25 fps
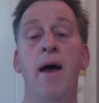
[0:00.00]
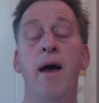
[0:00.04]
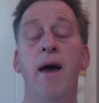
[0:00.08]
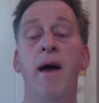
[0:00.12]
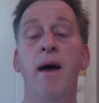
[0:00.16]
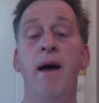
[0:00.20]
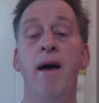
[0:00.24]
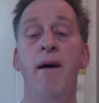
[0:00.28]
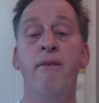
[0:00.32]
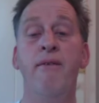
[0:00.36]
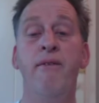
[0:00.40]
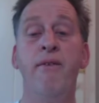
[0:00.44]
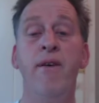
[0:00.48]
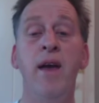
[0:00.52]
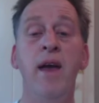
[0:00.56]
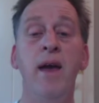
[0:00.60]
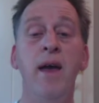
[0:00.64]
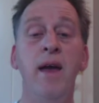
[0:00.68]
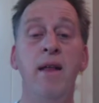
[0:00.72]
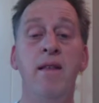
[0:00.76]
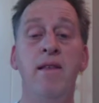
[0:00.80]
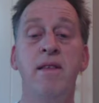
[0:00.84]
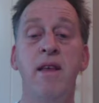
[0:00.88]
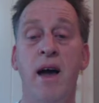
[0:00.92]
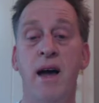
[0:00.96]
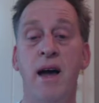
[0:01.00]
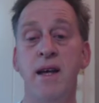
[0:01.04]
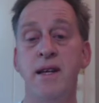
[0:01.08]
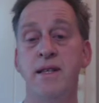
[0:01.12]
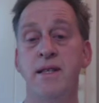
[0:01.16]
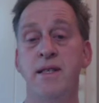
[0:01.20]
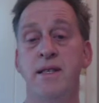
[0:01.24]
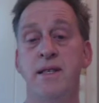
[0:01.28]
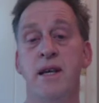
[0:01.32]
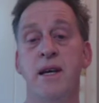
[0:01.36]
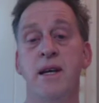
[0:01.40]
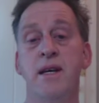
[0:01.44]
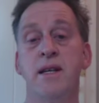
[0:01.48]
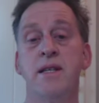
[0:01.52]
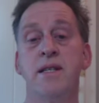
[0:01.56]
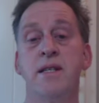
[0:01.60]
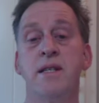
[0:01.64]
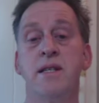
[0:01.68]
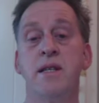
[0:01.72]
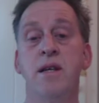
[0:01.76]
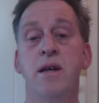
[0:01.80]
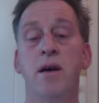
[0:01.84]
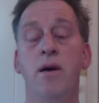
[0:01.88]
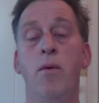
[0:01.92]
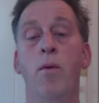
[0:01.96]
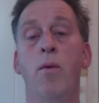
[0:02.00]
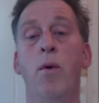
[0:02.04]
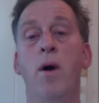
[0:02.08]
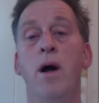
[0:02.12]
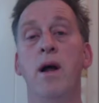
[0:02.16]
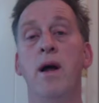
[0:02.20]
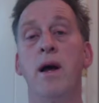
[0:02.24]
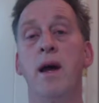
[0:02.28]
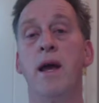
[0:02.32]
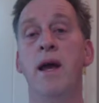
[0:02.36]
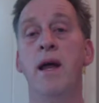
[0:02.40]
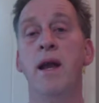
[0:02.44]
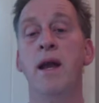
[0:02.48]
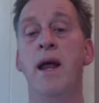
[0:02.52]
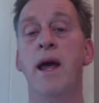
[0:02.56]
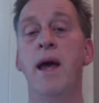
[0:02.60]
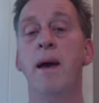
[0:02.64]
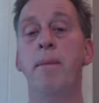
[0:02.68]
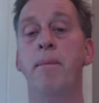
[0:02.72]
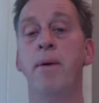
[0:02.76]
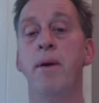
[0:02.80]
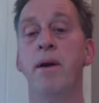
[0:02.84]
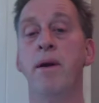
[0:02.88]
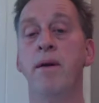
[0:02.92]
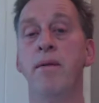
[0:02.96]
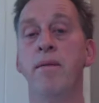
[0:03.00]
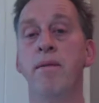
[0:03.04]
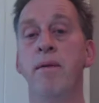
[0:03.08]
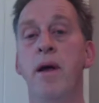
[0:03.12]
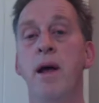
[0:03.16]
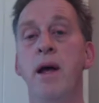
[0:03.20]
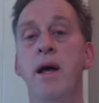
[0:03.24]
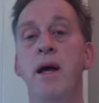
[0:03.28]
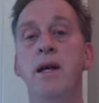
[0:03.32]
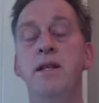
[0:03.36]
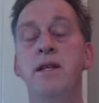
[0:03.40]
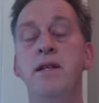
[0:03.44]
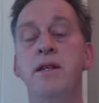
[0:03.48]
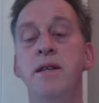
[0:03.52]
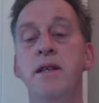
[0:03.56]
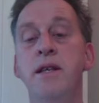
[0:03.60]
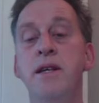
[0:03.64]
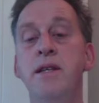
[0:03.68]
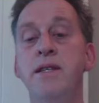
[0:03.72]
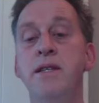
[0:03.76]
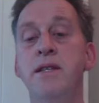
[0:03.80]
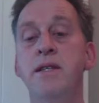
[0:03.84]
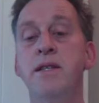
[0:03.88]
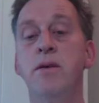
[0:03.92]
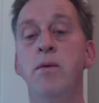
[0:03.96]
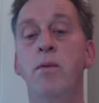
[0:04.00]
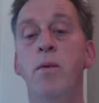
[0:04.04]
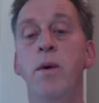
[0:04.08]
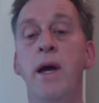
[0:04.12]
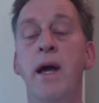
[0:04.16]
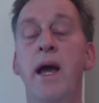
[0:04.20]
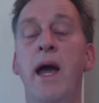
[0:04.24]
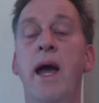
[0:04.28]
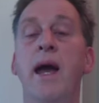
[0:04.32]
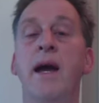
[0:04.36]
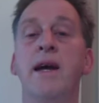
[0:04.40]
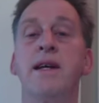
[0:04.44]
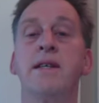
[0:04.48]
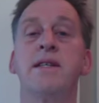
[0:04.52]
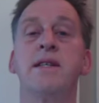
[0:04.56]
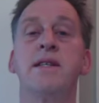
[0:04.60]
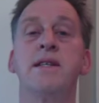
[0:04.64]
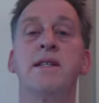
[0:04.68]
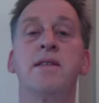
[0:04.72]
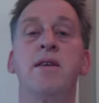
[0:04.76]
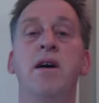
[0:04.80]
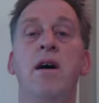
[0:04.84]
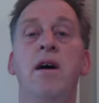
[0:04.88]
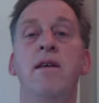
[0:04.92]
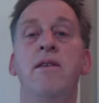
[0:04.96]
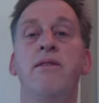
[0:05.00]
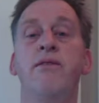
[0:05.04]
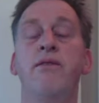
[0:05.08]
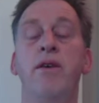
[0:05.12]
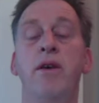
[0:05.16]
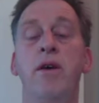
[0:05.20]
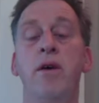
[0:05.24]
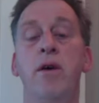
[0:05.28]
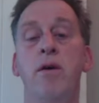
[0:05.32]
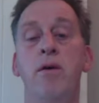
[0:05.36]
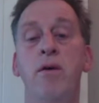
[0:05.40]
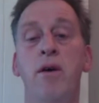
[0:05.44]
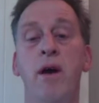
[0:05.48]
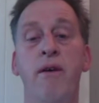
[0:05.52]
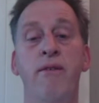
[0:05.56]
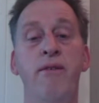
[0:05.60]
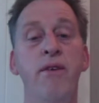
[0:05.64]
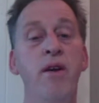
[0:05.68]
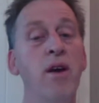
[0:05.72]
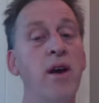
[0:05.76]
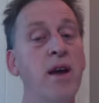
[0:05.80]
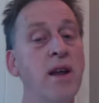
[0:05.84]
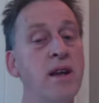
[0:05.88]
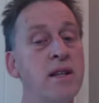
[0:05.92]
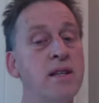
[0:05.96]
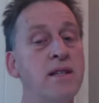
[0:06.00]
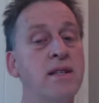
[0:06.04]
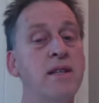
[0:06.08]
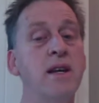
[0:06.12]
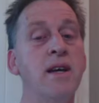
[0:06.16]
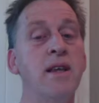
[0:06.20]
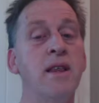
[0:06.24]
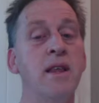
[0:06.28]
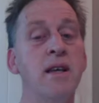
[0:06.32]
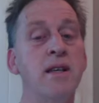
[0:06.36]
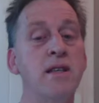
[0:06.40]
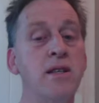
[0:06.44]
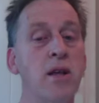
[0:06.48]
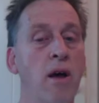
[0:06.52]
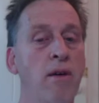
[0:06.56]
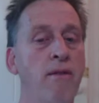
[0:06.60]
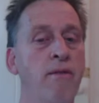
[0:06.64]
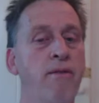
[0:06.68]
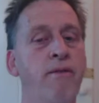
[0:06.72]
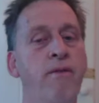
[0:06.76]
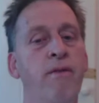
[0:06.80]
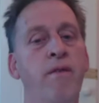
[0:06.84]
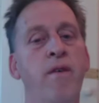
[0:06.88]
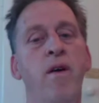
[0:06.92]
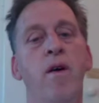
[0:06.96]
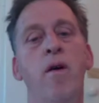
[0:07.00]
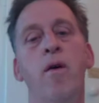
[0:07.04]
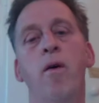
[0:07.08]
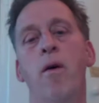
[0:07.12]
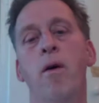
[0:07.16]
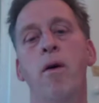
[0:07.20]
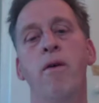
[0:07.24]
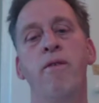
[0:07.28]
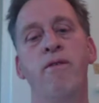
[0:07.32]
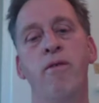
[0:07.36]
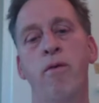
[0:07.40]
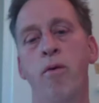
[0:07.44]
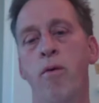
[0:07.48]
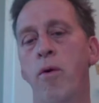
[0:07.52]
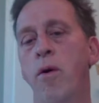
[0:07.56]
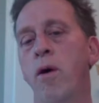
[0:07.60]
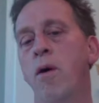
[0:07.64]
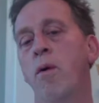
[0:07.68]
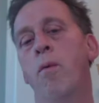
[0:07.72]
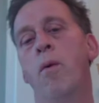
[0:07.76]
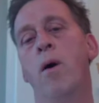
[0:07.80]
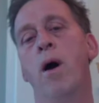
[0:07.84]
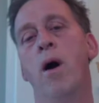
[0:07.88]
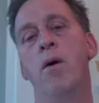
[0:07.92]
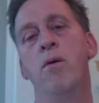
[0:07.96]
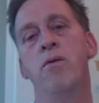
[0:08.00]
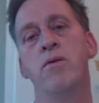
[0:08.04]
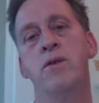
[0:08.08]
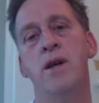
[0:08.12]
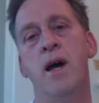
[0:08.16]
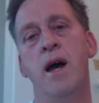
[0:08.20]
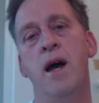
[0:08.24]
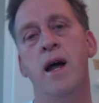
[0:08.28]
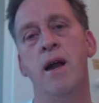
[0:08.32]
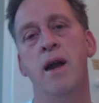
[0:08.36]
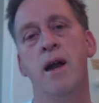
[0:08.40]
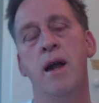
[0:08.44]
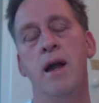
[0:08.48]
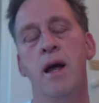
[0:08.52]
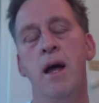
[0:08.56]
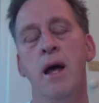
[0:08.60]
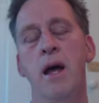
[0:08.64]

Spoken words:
if he does this, what can happen? So this is a wee exercise for you. If you can see this, very, very well done.